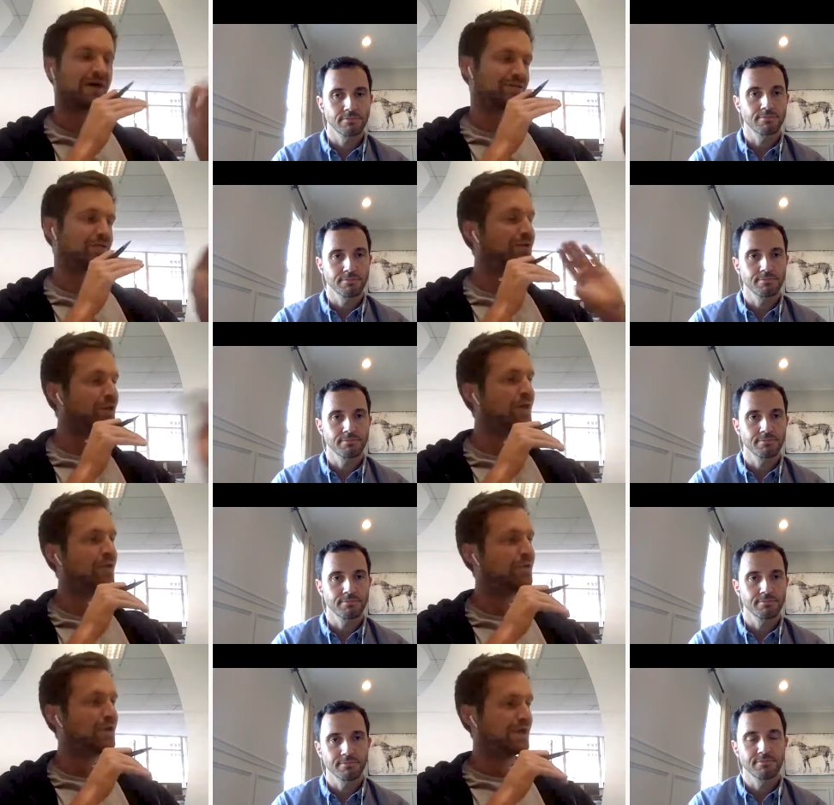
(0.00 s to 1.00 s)
Speaker 1: fact that you
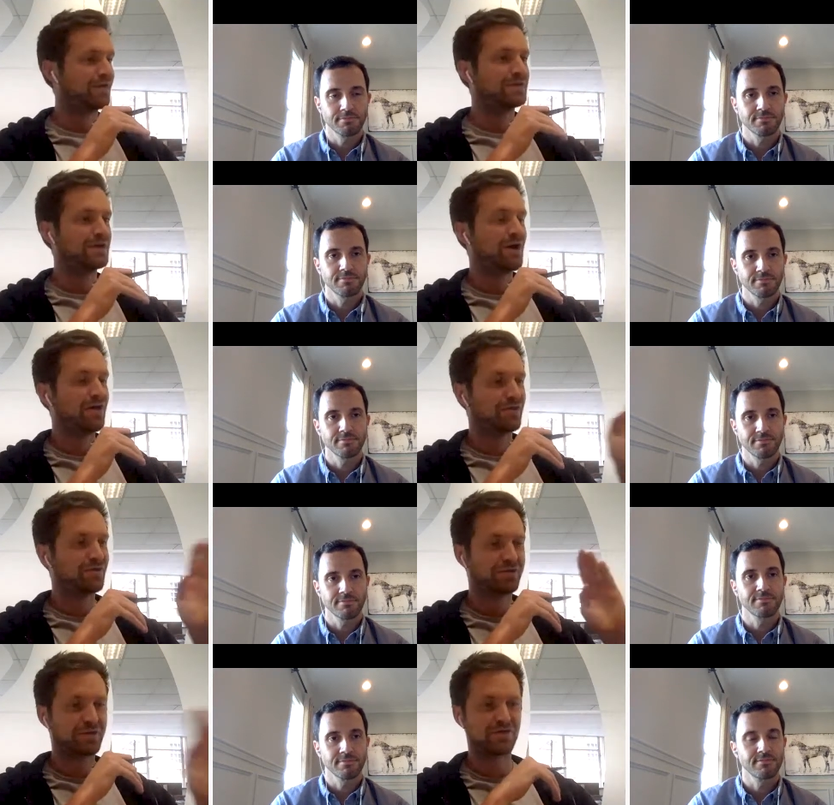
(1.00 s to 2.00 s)
know if a deal hasn't
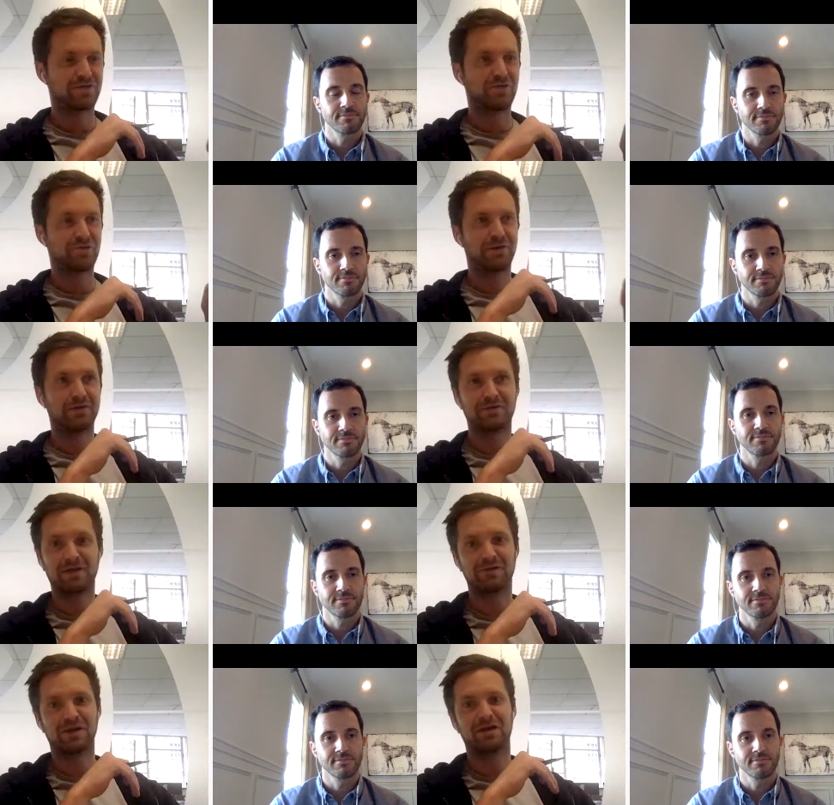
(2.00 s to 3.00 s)
got to stage two in
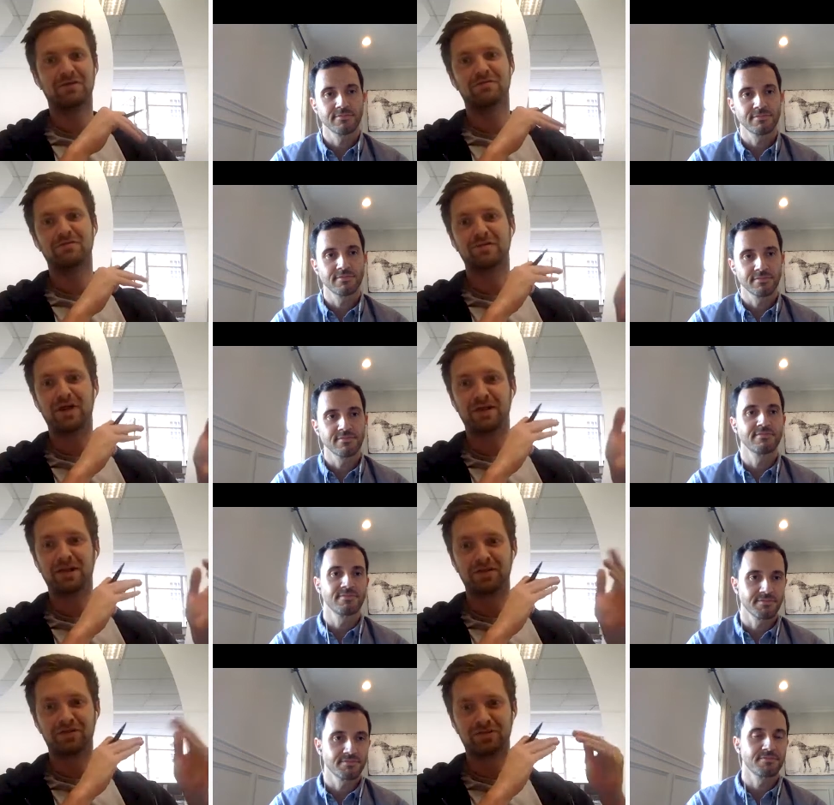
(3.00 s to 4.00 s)
seven days,
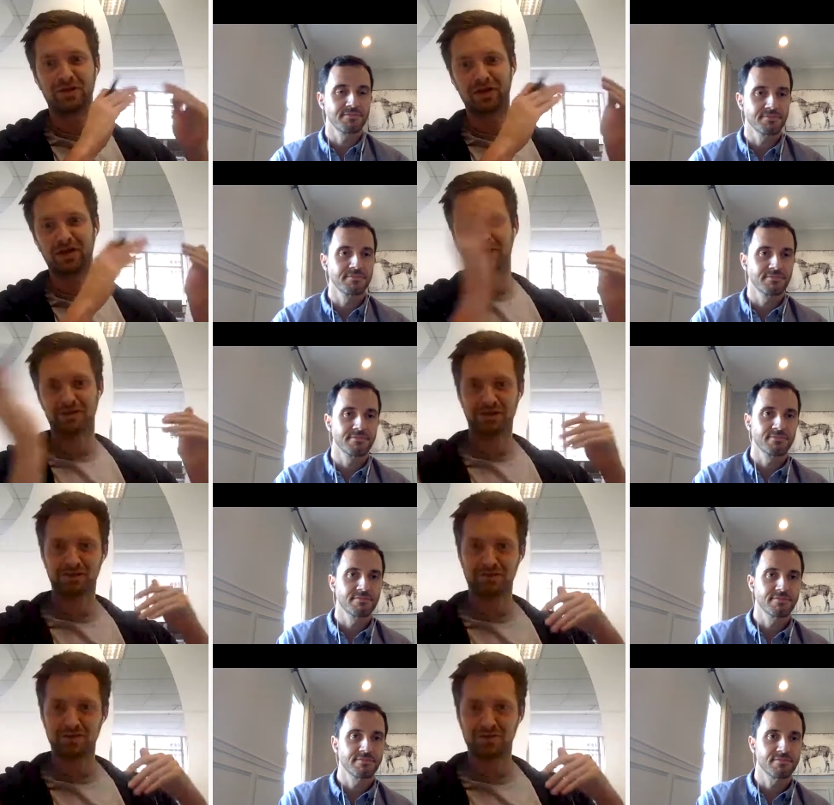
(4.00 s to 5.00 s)
then it's unlikely to
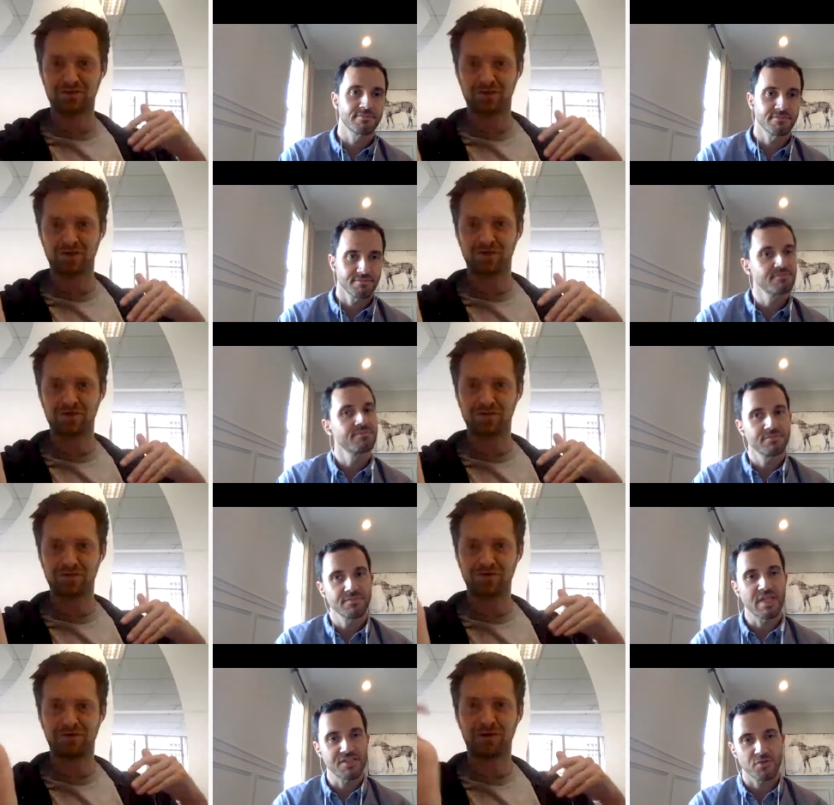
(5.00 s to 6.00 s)
get to stage three.
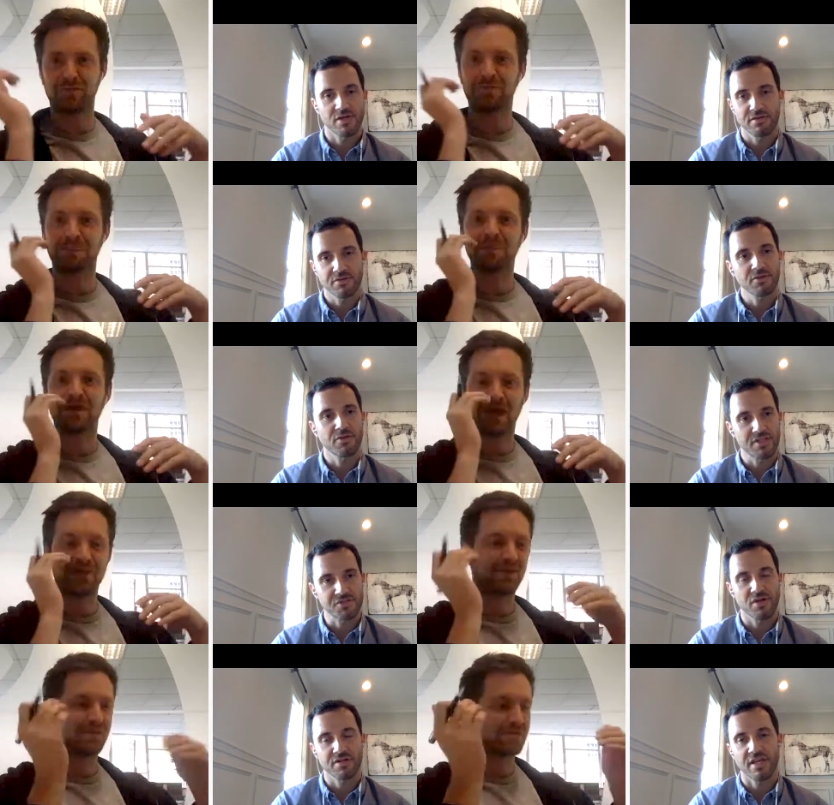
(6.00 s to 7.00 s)
Speaker 2: That's right.
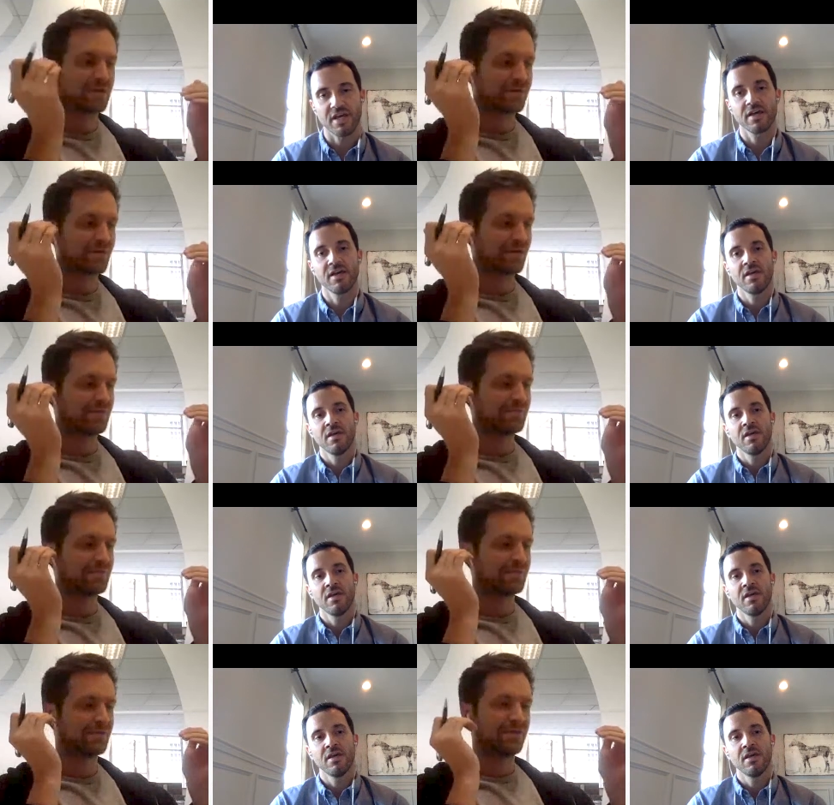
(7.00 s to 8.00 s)
That's and correct. Yeah.
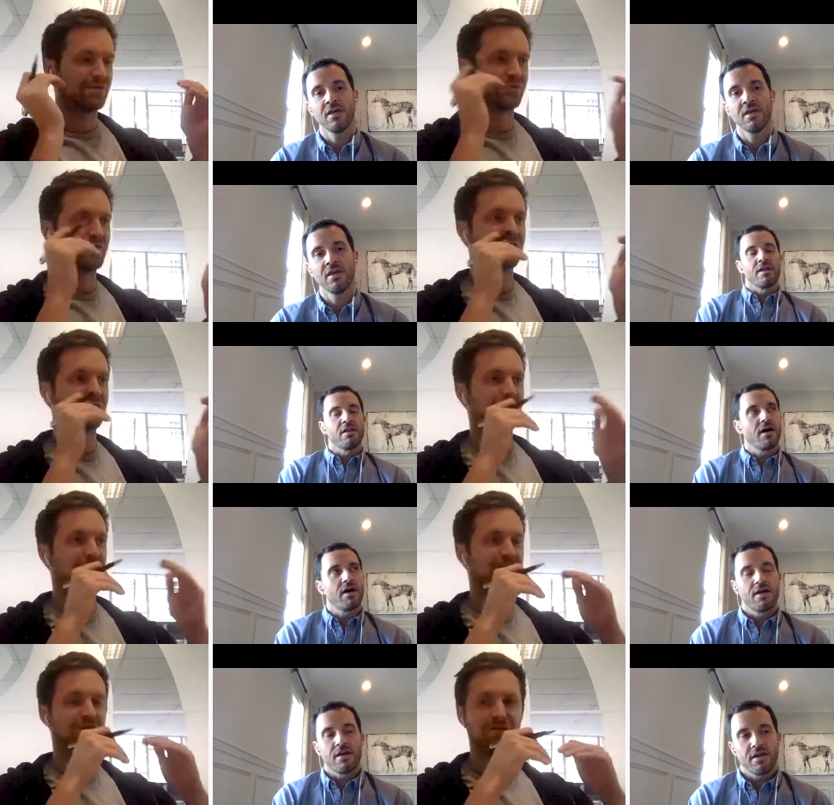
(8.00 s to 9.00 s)
Speaker 1: And
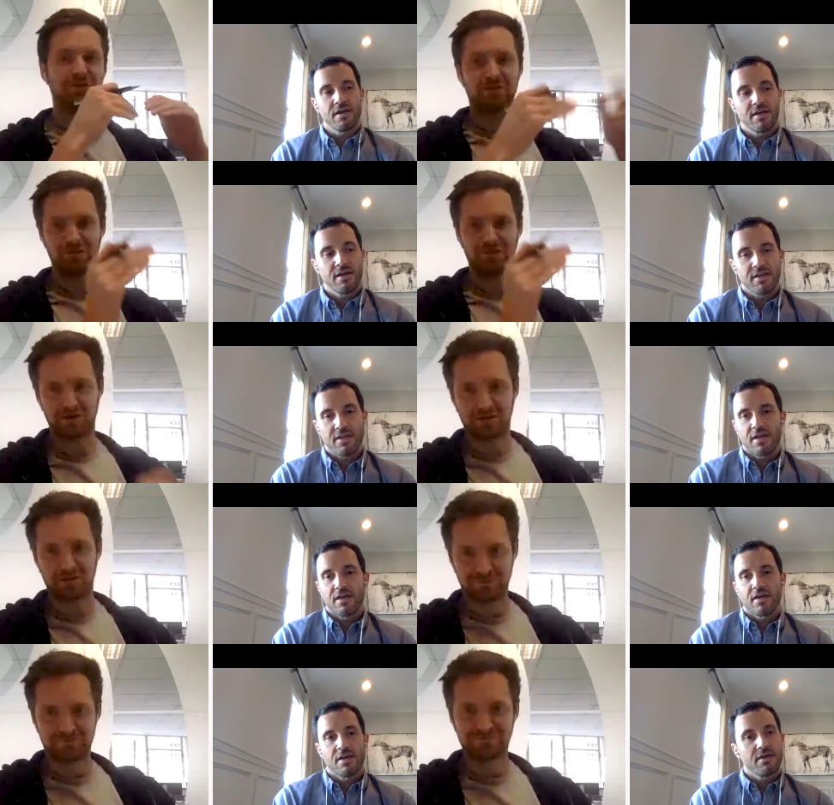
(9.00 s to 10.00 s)
oh,
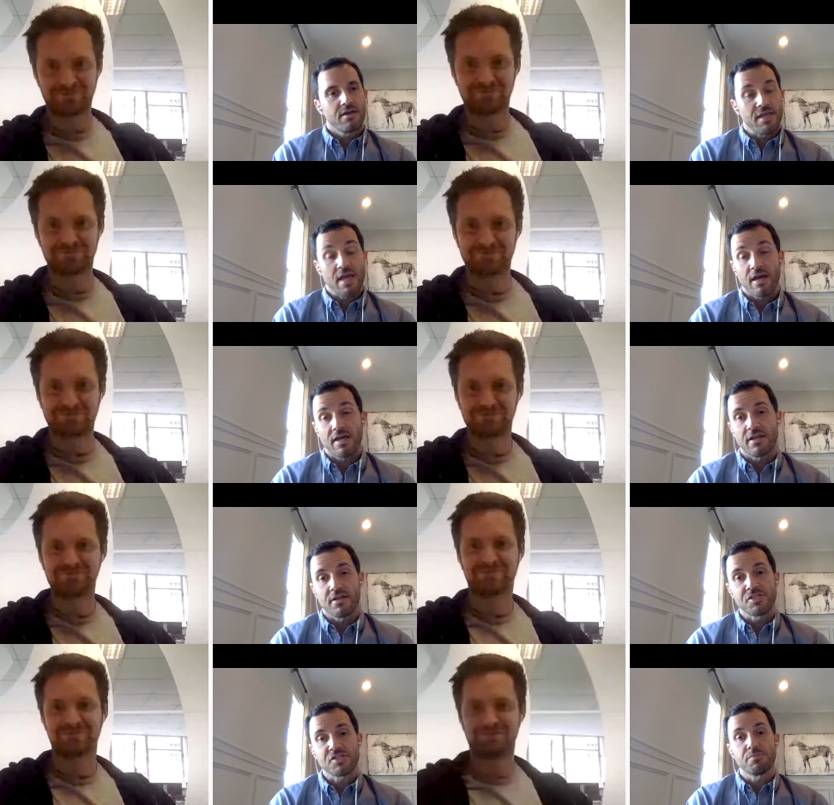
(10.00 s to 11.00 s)
Yeah,
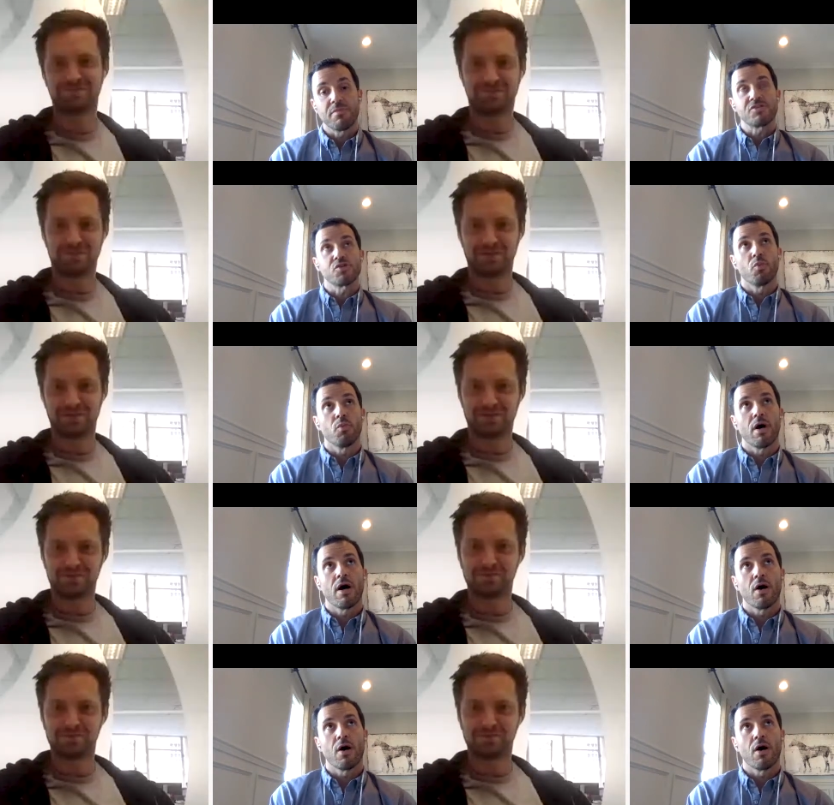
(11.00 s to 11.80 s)
Speaker 2: and, and just to mention